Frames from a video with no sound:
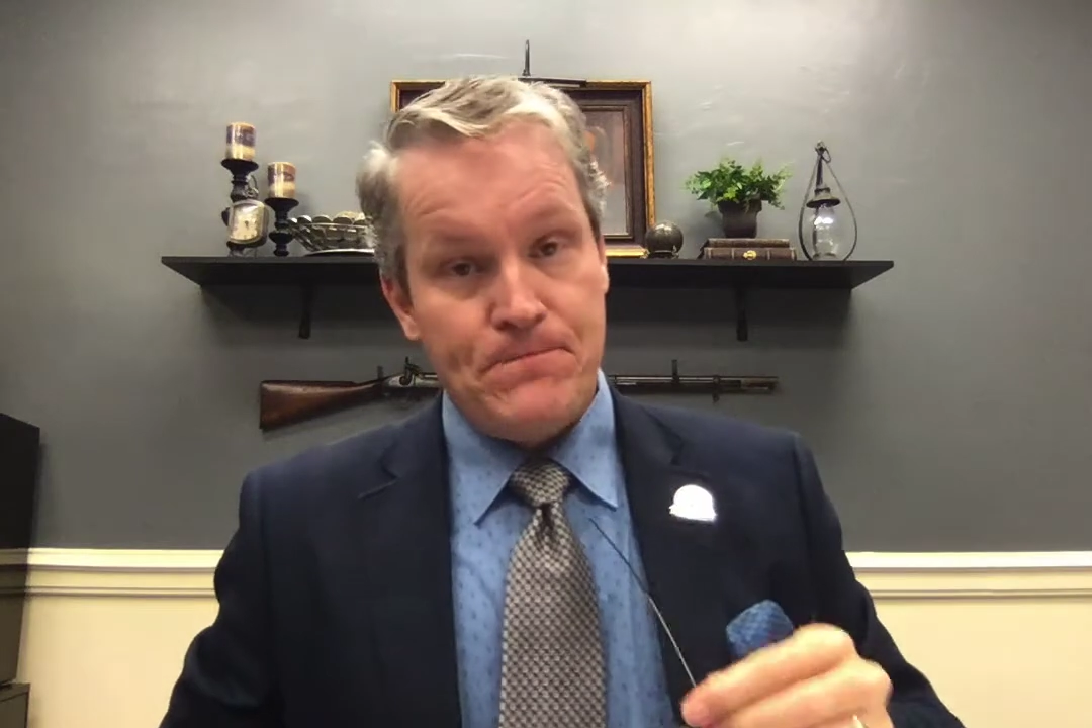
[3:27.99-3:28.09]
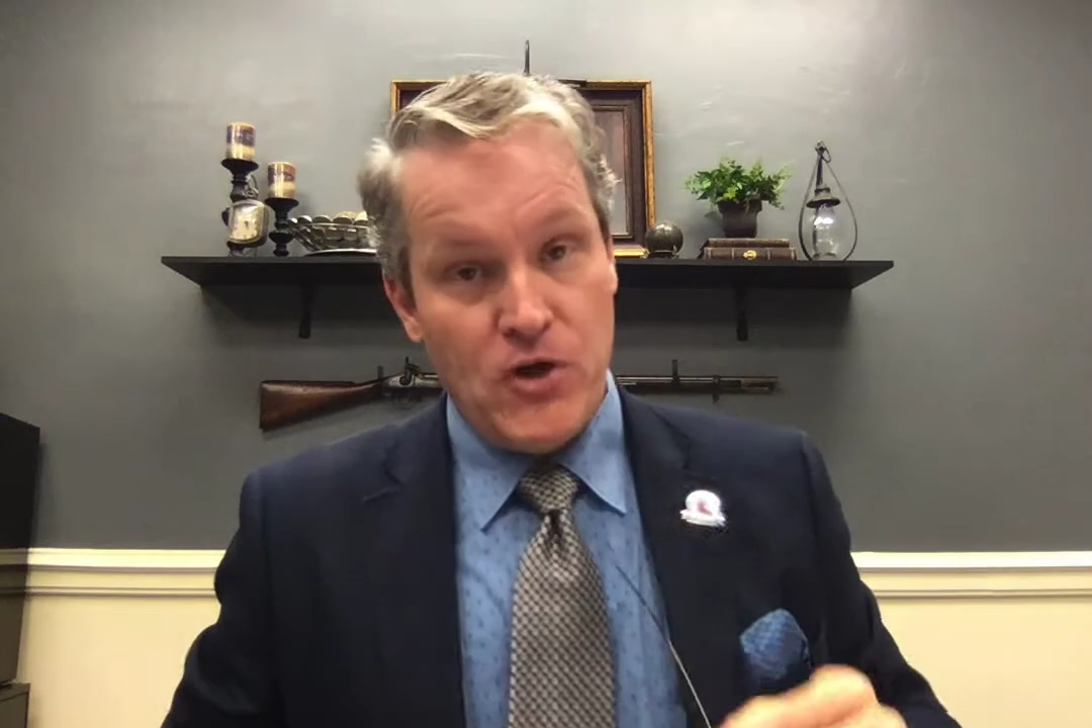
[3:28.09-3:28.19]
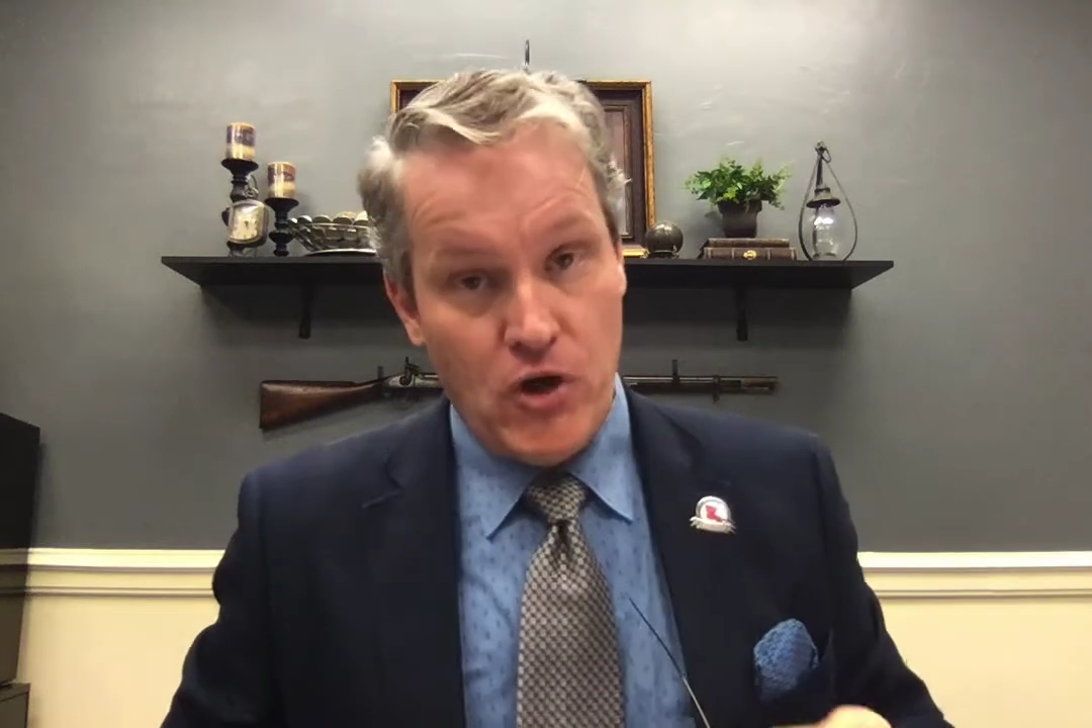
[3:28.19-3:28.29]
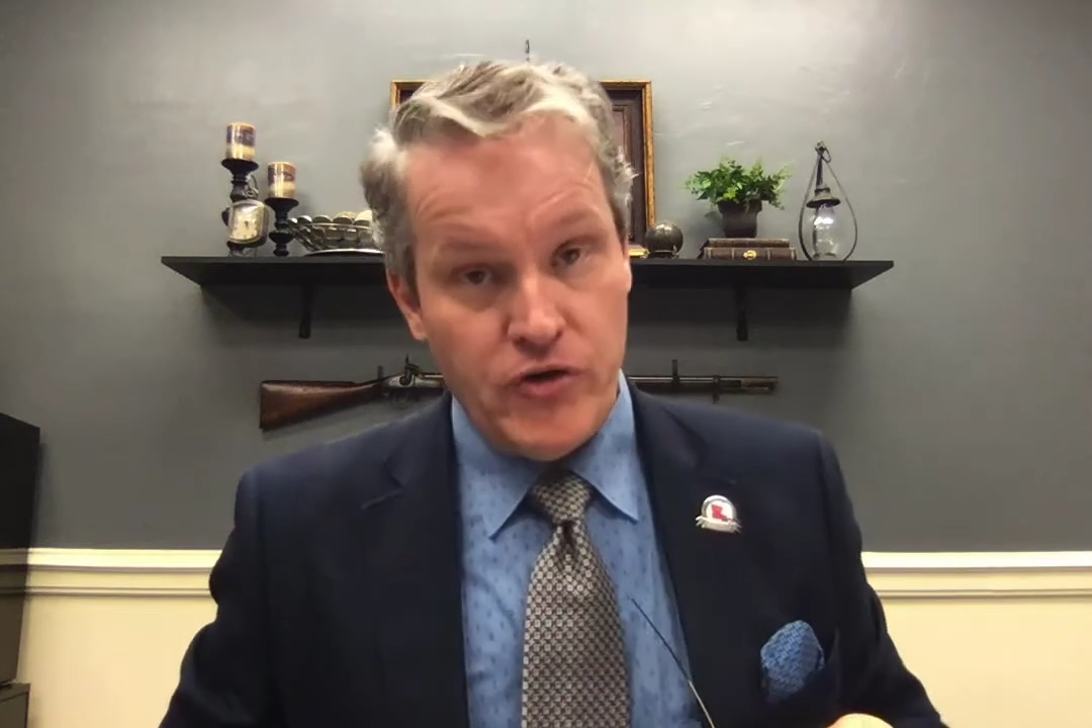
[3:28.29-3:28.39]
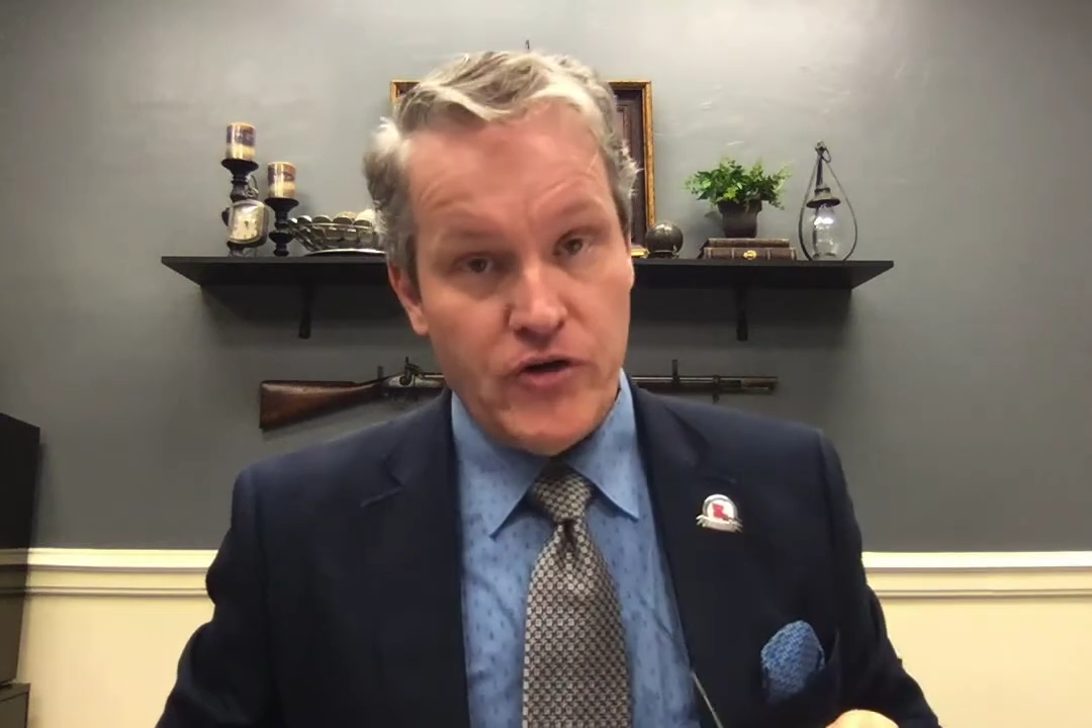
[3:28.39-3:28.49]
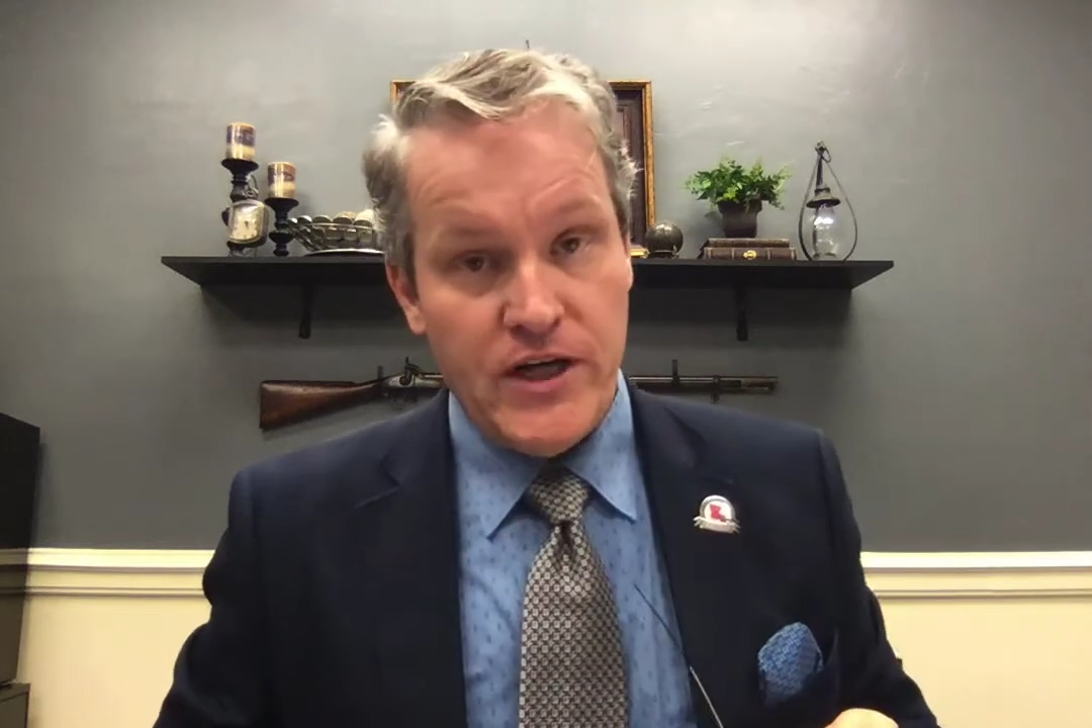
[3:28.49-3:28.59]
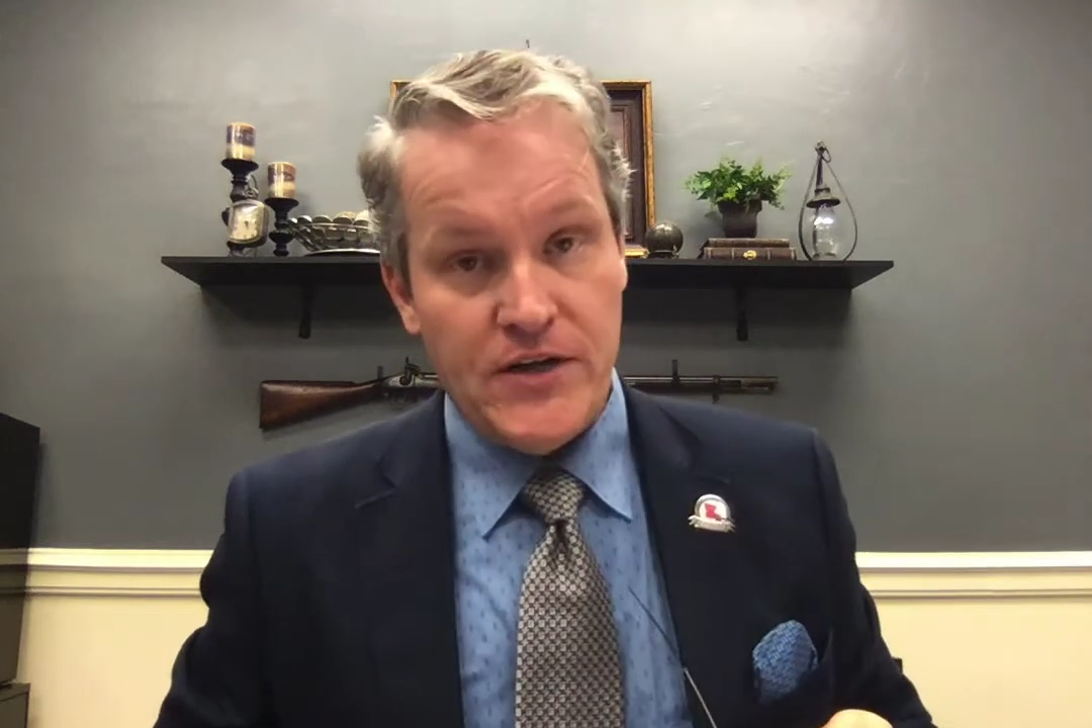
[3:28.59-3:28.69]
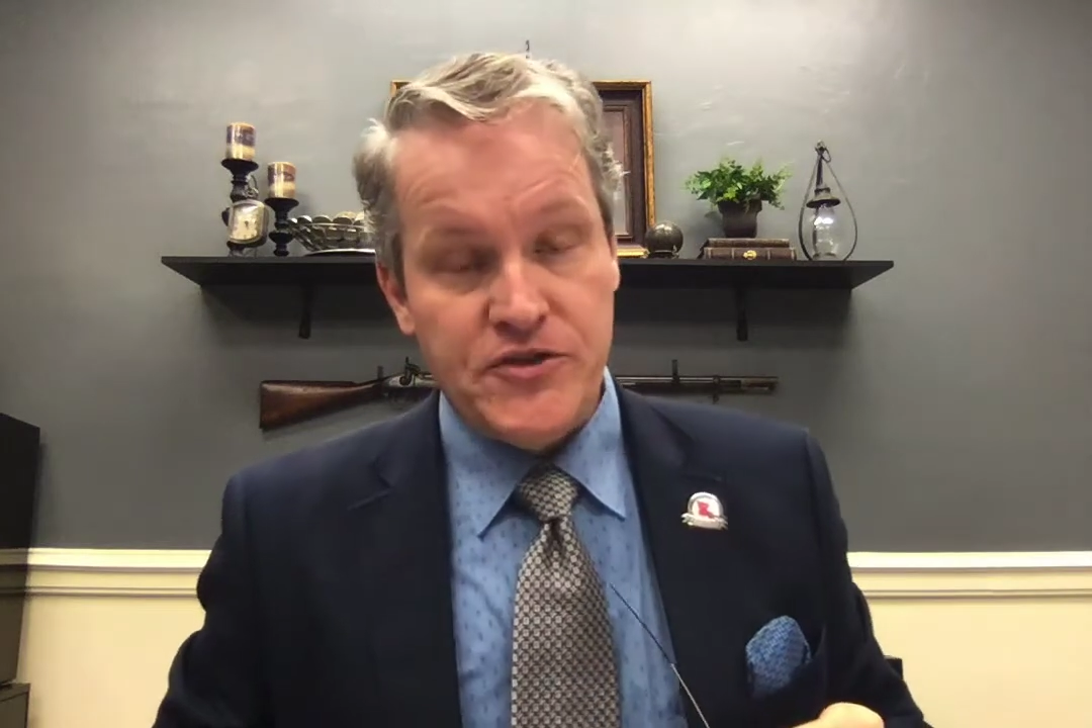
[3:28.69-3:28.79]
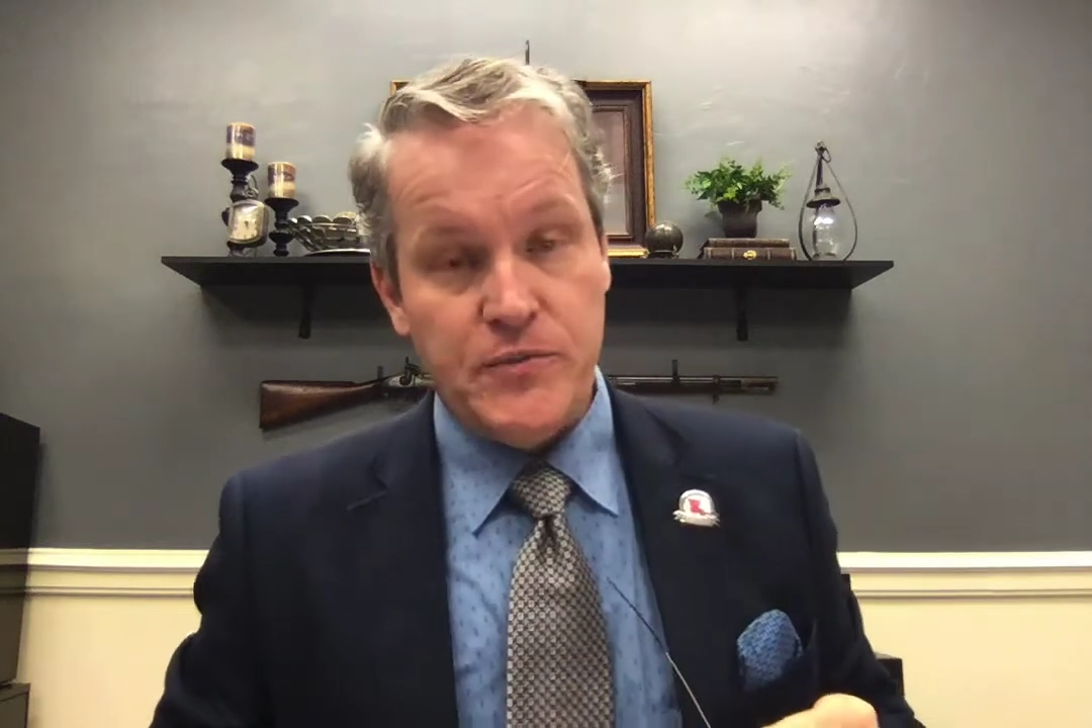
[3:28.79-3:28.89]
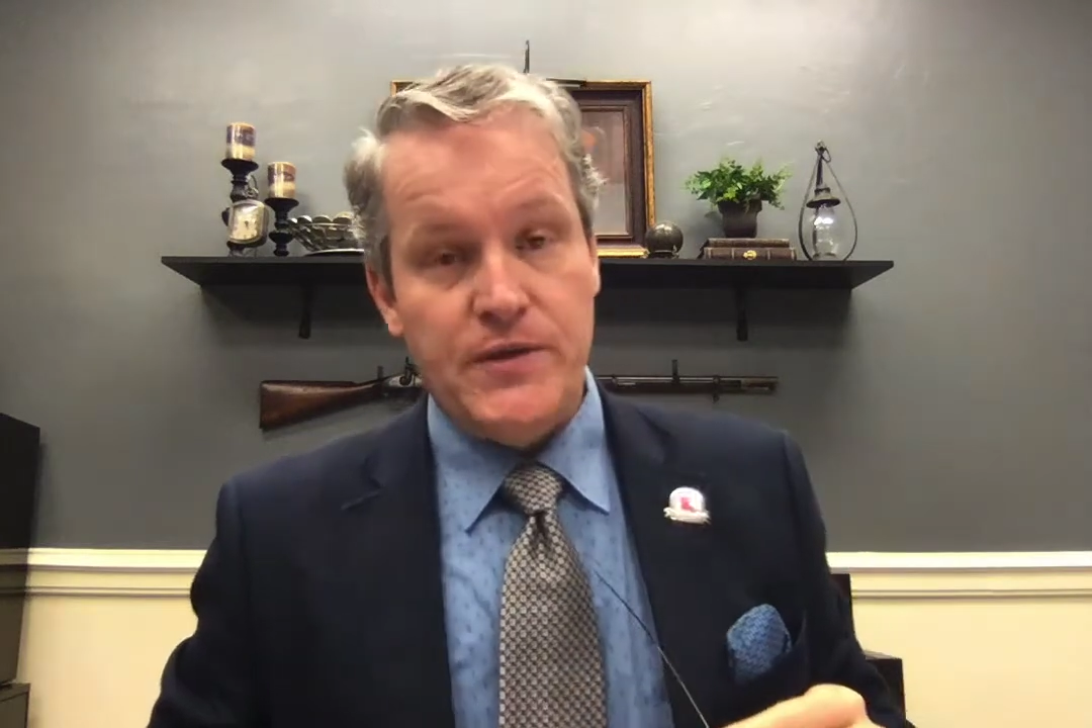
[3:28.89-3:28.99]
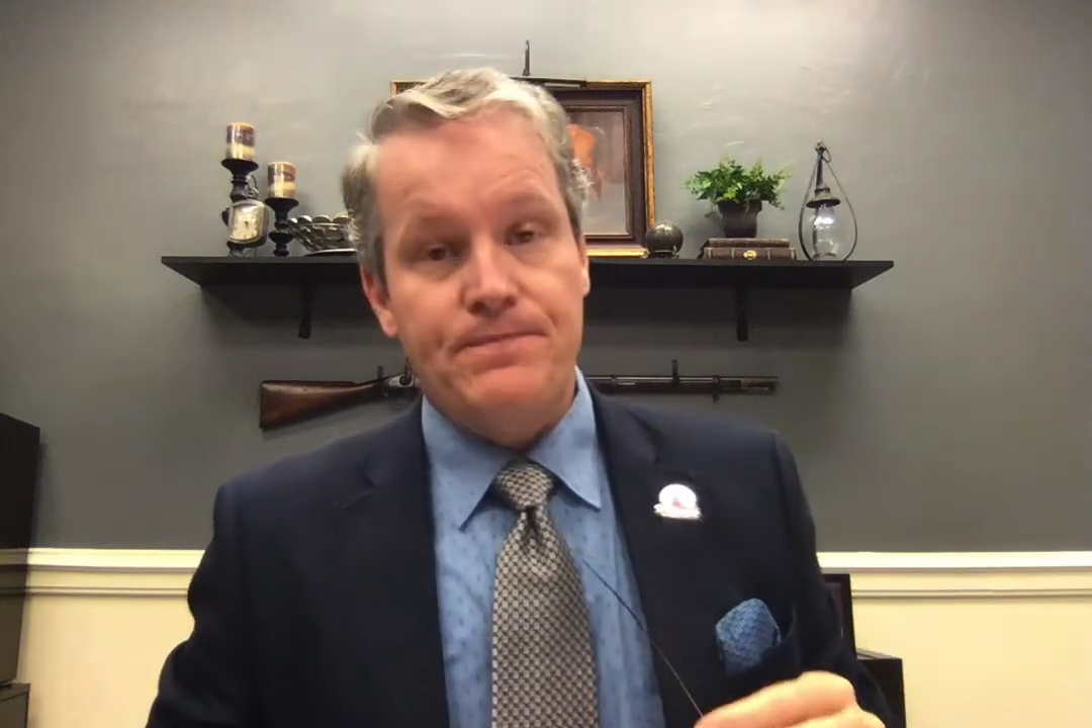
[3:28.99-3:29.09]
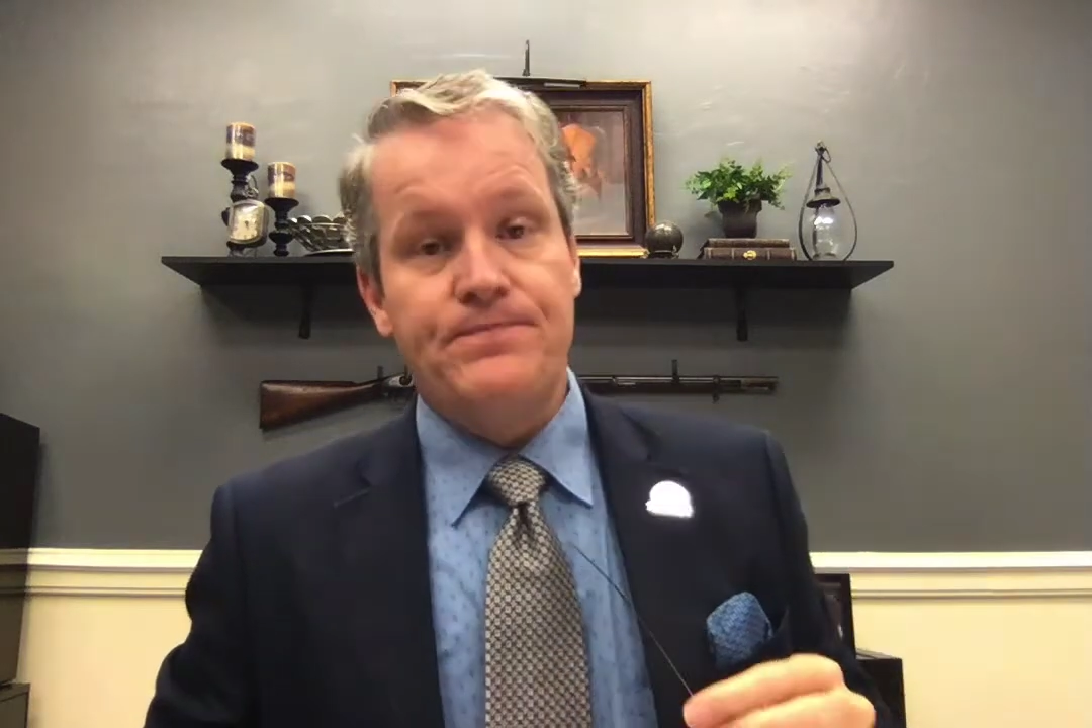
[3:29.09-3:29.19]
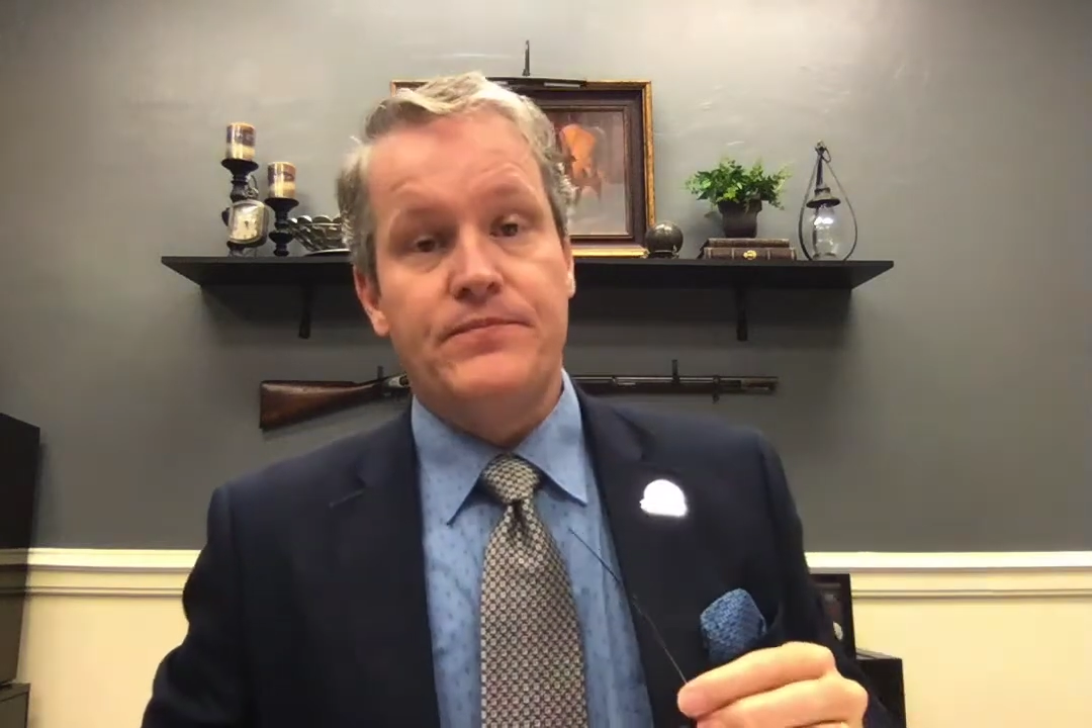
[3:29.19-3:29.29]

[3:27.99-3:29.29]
Call your councilman